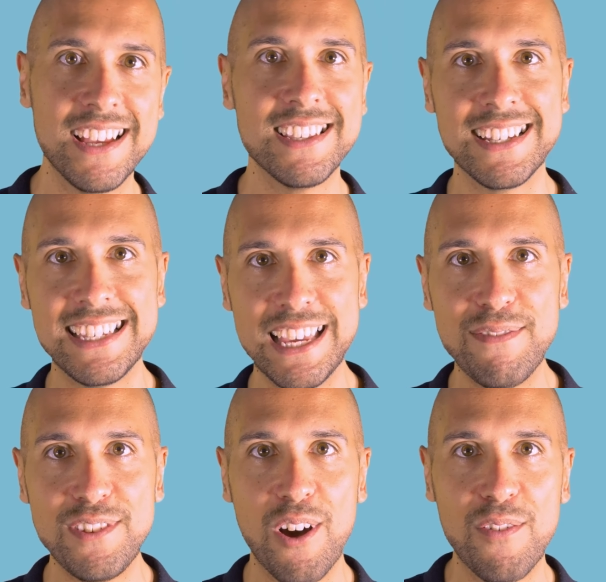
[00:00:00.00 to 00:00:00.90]
to give
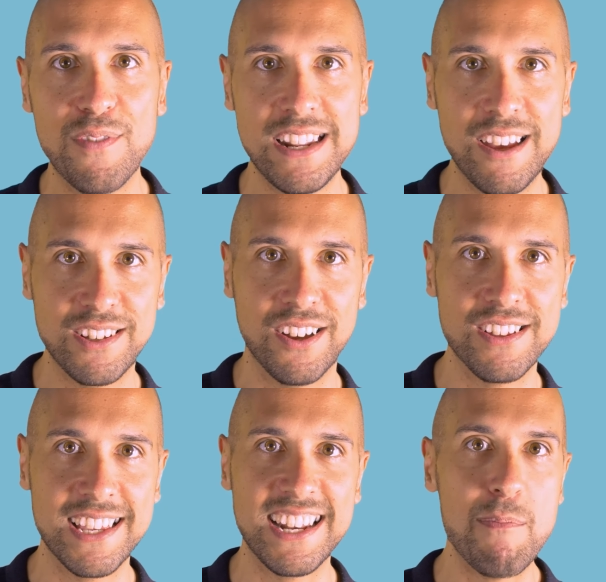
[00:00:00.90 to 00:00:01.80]
your video
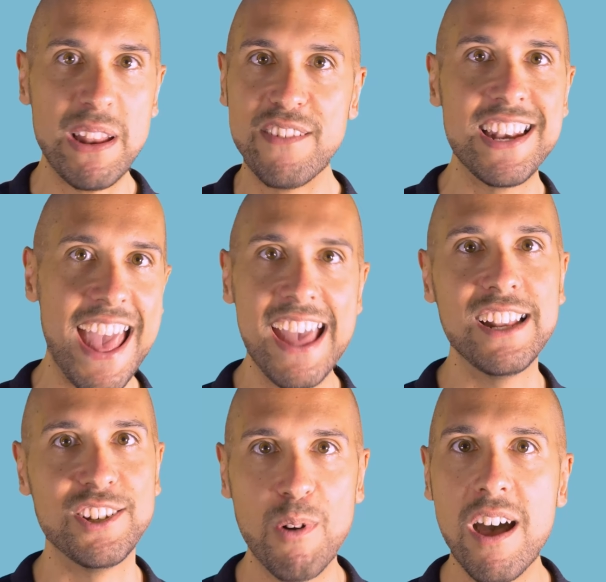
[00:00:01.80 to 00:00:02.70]
content a bit of an
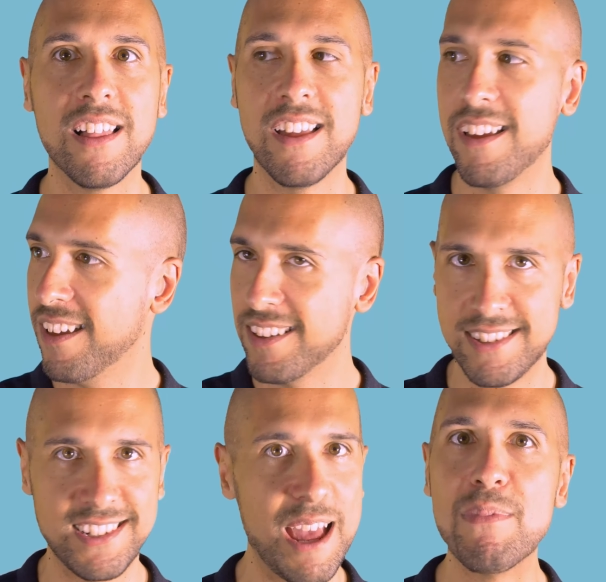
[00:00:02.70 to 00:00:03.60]
edge? Well,
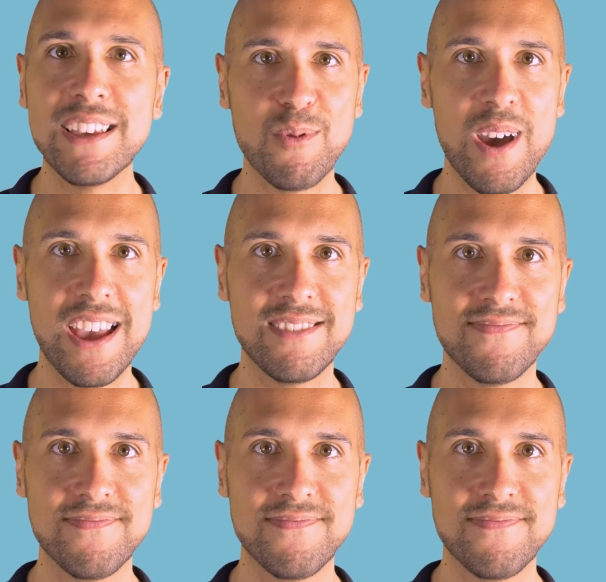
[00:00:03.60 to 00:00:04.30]
step this way.